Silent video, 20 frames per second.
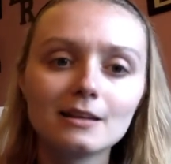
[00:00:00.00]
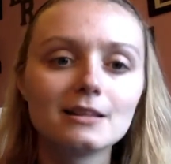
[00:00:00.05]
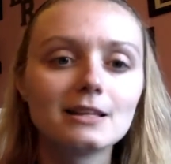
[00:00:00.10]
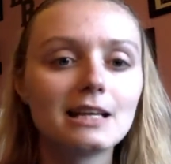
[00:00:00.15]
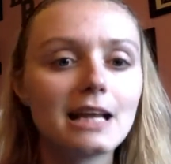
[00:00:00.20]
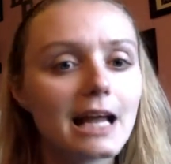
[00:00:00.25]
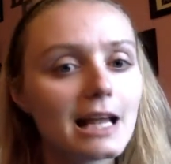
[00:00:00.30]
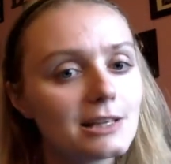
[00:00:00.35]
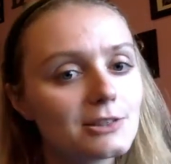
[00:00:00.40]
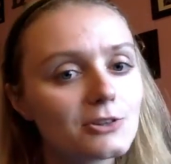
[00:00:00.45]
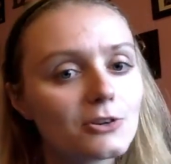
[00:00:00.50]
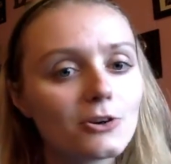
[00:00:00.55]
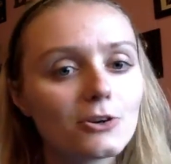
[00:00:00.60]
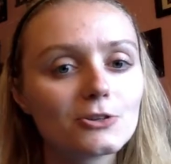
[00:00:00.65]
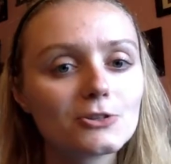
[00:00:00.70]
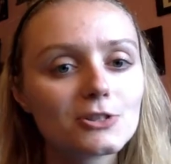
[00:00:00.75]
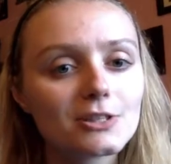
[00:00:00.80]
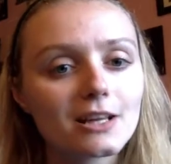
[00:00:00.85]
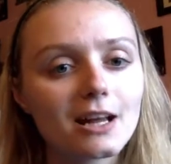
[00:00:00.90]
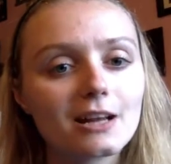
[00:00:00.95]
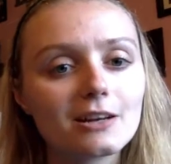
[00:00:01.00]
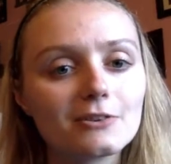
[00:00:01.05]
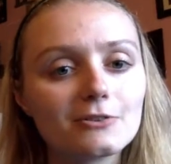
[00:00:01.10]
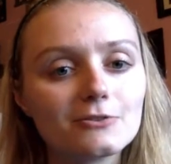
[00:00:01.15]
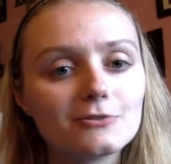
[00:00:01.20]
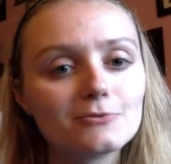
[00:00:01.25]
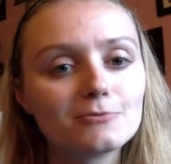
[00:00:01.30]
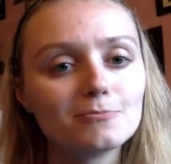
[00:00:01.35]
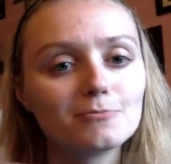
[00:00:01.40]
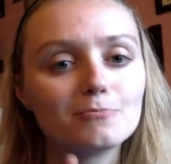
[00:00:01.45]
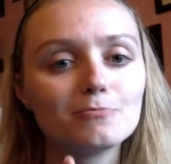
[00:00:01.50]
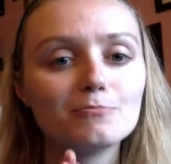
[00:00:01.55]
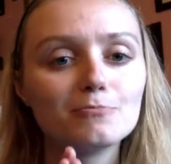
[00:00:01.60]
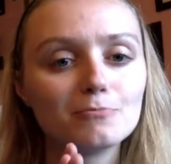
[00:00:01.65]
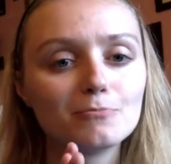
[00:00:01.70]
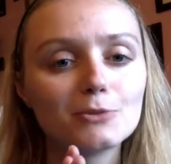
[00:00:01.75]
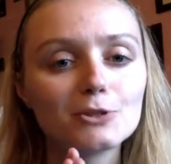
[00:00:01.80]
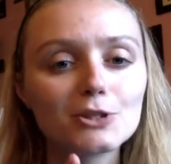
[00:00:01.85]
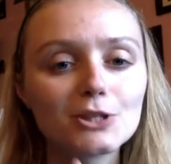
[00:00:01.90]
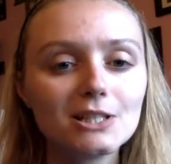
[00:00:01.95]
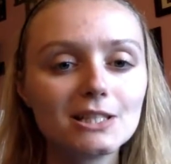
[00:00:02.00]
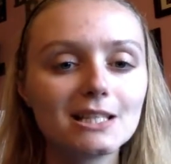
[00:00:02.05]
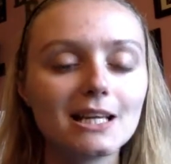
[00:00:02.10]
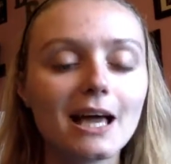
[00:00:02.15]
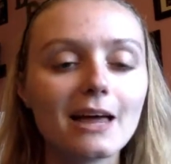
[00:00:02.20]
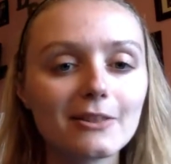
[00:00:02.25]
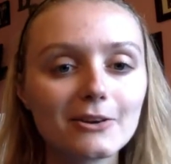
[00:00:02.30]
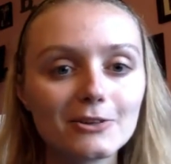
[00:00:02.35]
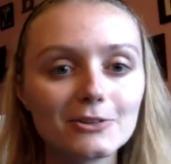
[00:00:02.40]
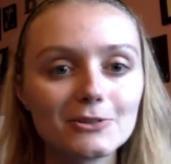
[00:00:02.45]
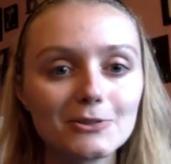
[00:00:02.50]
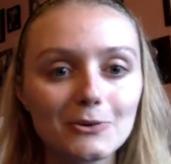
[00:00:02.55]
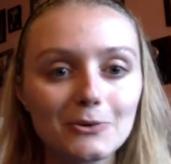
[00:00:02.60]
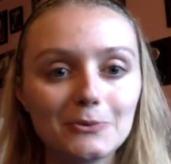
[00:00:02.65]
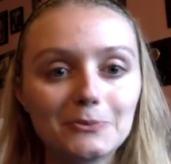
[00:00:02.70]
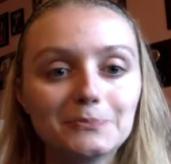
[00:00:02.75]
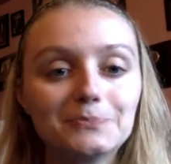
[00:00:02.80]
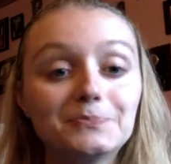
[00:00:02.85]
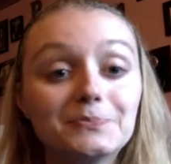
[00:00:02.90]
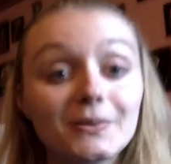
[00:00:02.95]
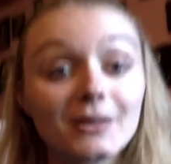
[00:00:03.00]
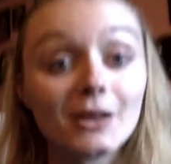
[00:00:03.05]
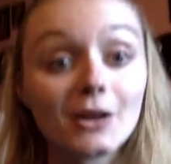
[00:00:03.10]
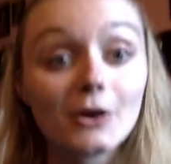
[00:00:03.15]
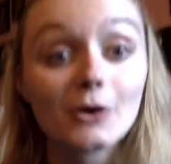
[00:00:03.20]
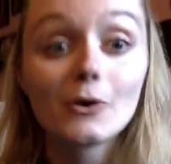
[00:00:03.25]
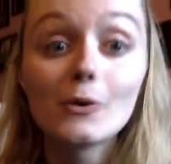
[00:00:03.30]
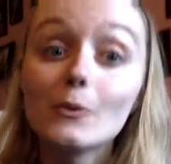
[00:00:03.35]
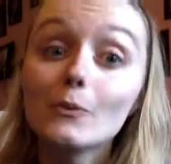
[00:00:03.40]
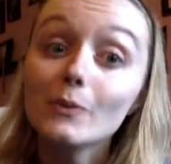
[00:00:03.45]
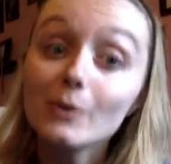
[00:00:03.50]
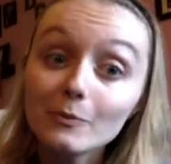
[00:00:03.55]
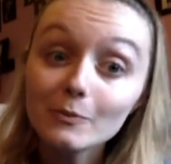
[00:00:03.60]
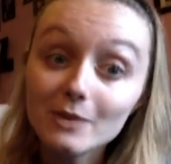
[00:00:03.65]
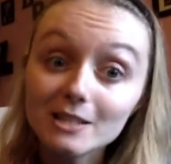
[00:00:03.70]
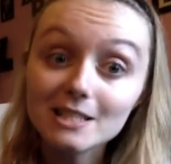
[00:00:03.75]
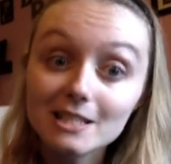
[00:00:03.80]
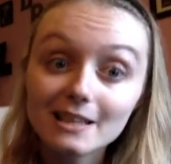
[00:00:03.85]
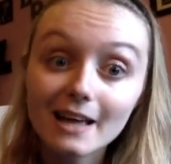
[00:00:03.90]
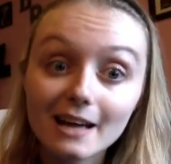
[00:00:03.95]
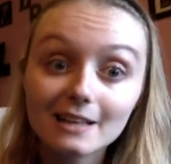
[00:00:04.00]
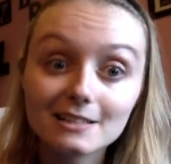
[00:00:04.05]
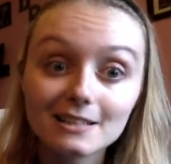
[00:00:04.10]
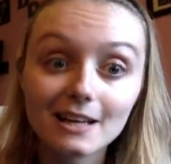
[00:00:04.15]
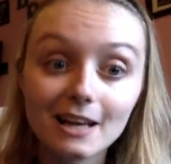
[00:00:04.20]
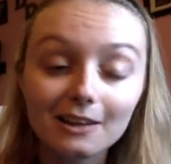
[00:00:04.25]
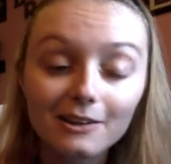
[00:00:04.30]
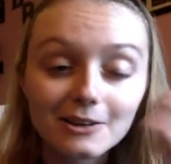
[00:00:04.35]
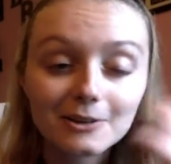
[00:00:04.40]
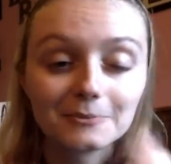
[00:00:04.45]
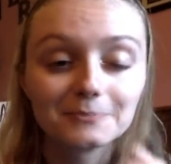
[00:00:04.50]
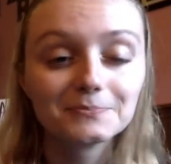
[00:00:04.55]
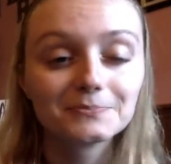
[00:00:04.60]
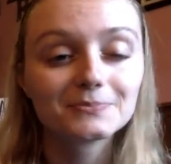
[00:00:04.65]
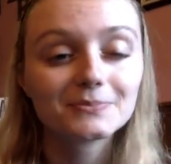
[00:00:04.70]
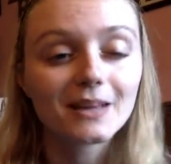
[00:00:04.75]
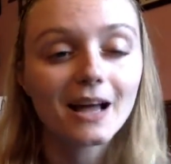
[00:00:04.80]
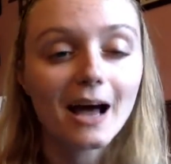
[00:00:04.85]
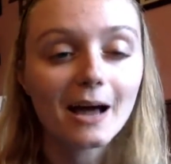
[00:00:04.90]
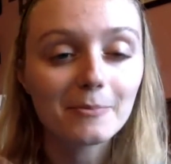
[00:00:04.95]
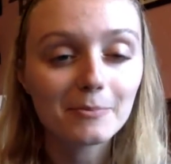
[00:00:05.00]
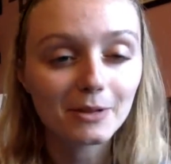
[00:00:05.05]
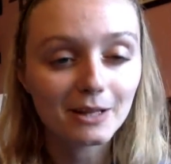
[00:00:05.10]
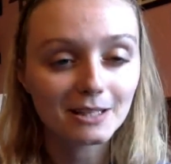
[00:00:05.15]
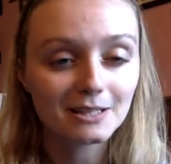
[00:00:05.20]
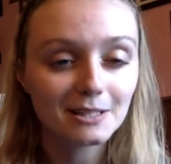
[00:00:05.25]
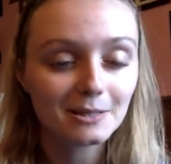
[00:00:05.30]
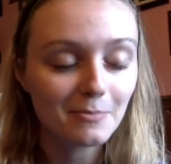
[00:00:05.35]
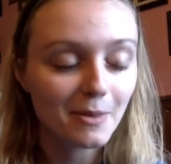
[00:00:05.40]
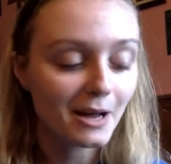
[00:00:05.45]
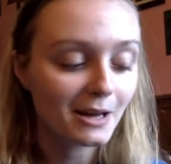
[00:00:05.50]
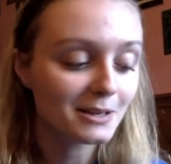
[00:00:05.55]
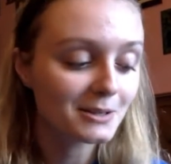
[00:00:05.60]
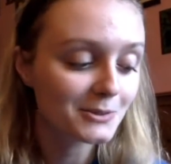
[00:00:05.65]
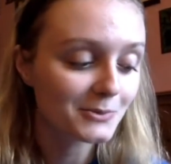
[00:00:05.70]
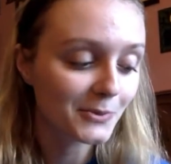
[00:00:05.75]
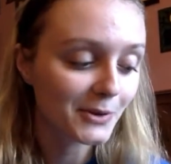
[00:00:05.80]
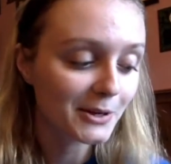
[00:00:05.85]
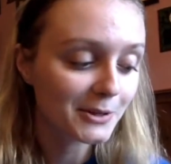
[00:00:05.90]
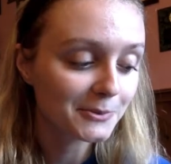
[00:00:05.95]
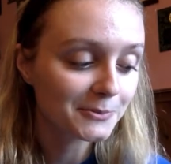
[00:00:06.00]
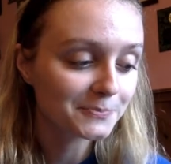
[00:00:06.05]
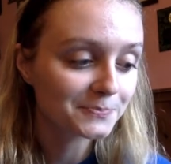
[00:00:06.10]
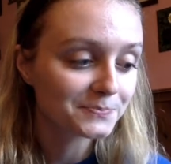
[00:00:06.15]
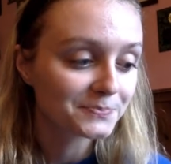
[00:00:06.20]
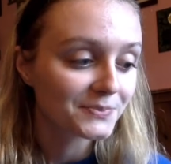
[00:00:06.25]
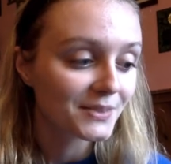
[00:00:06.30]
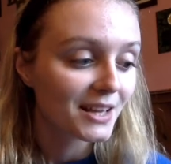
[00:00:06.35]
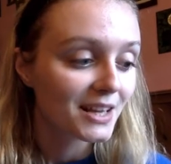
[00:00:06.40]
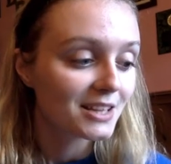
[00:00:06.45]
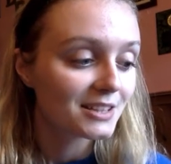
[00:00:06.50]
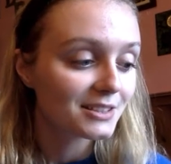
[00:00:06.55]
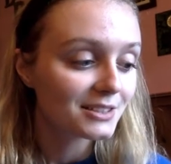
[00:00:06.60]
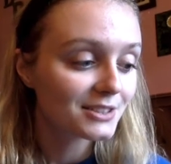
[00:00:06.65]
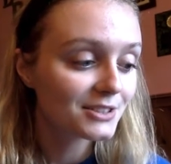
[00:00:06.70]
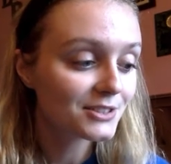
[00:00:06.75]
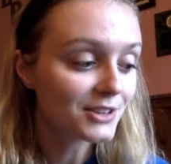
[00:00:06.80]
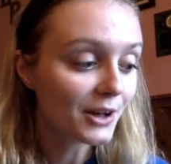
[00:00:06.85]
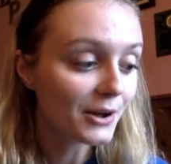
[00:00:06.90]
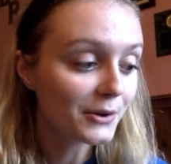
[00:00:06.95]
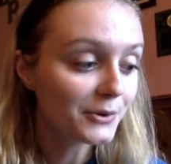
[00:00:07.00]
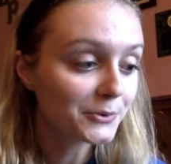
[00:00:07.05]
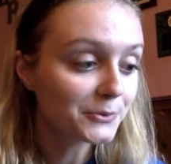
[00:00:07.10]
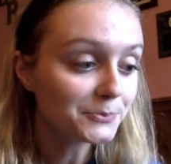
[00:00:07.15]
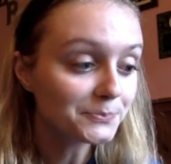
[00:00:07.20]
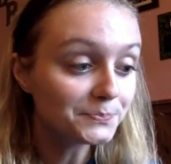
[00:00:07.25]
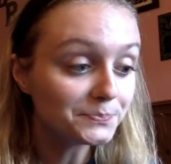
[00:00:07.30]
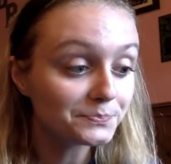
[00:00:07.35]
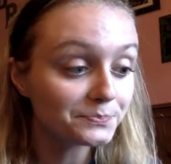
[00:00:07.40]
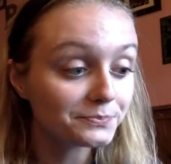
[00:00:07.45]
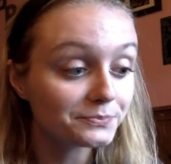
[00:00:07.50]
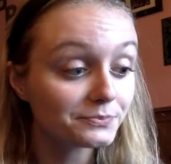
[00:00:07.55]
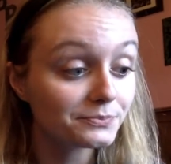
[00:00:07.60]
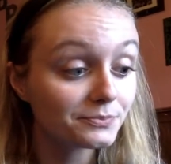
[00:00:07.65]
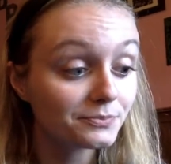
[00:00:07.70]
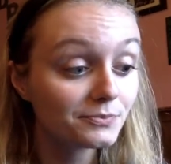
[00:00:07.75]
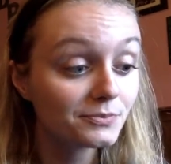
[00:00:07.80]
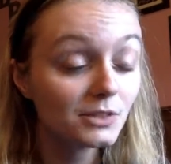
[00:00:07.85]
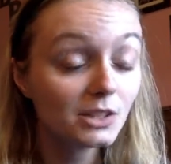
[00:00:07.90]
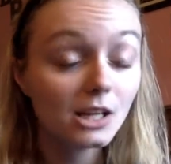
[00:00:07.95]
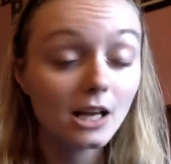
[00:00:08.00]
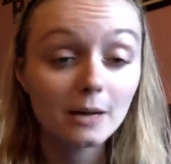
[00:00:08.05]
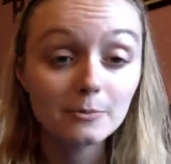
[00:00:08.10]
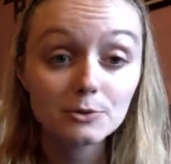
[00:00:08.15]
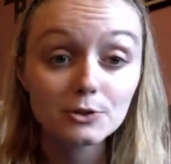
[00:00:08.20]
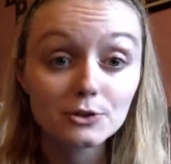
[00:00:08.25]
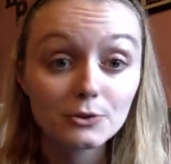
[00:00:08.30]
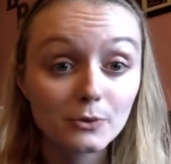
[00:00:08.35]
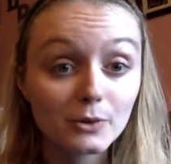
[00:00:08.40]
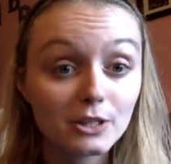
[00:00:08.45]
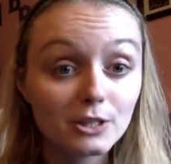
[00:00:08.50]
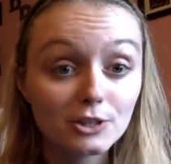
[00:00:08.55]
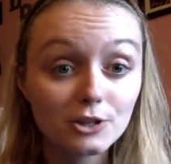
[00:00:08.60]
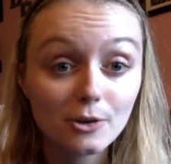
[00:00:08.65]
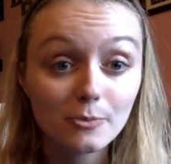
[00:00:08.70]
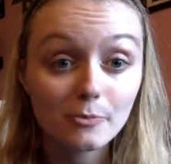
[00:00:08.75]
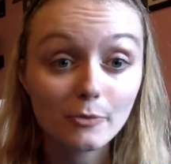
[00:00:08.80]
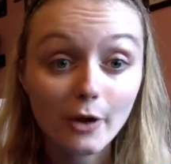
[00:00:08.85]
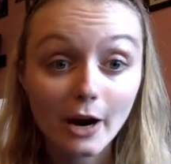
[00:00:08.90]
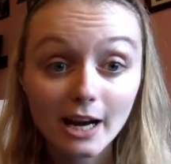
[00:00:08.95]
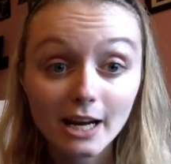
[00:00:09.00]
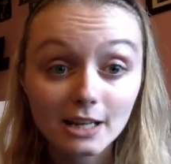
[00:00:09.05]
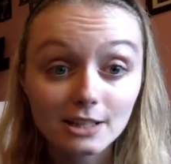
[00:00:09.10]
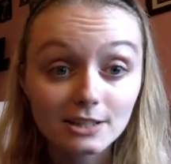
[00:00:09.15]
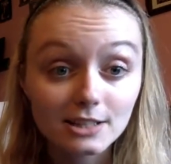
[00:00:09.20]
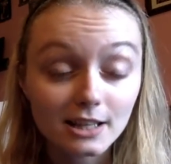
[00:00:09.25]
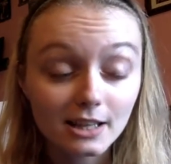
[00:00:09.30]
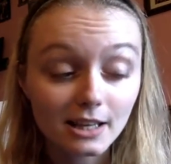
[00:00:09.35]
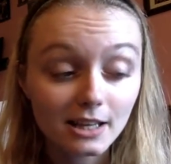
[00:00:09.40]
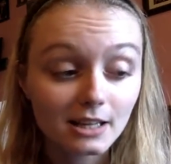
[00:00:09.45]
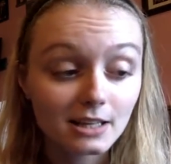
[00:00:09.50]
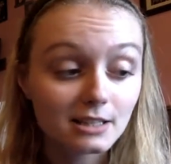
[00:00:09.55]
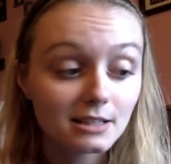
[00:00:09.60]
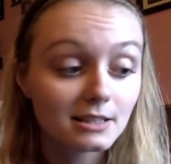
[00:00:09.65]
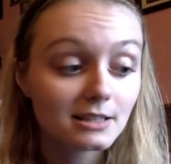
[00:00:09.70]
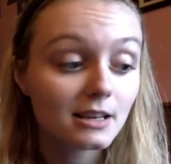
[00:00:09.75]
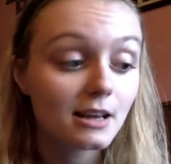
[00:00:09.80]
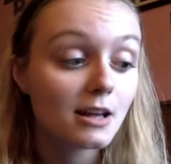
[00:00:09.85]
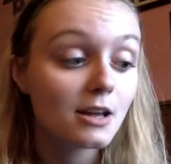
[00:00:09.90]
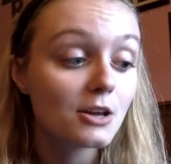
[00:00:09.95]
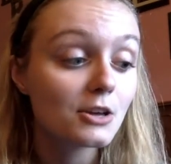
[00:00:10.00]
The days are all just kind of mushing together, so when we did that together, I planted mine as well. So I'm just going to jump right into this.